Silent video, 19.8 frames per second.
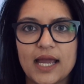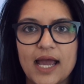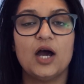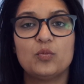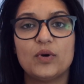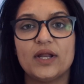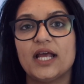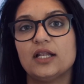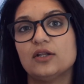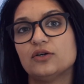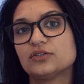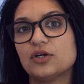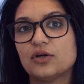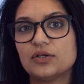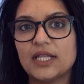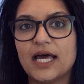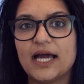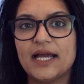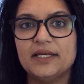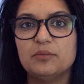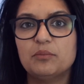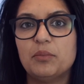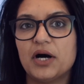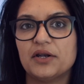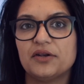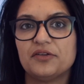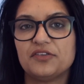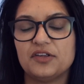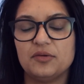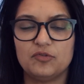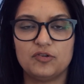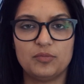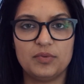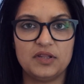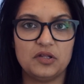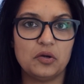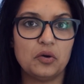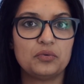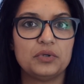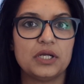And when I looked online, Barna seemed to be
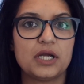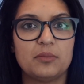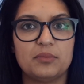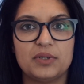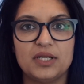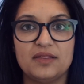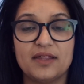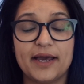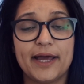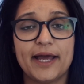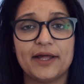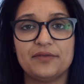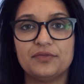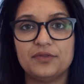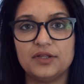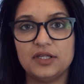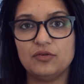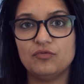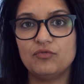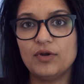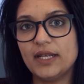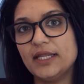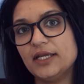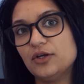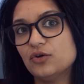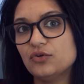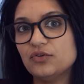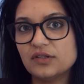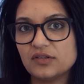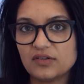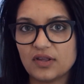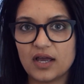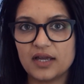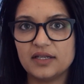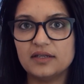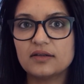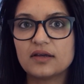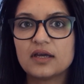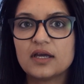the only company that had the really good designed